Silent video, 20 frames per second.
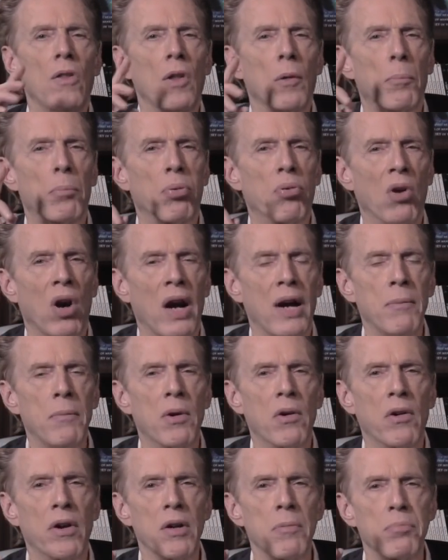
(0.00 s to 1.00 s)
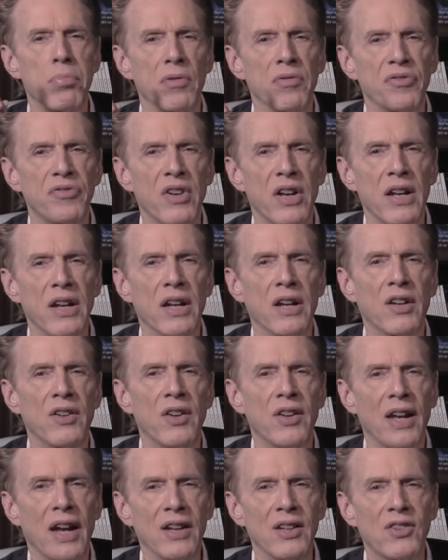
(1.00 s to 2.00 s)
The primary
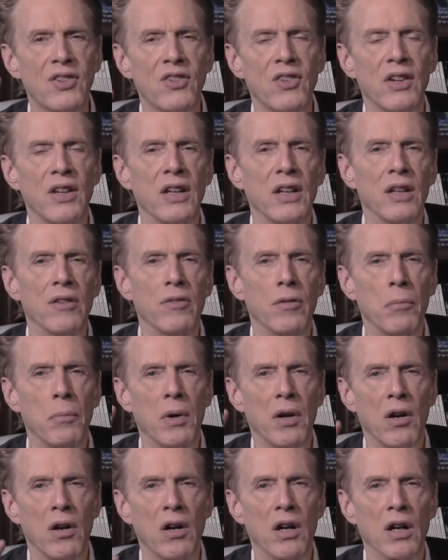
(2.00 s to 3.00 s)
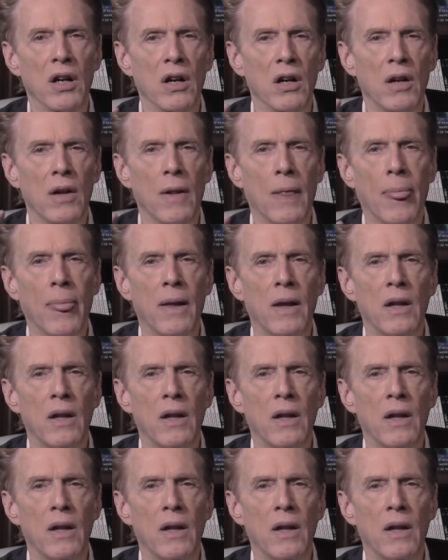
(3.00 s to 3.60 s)
prophetic destiny of America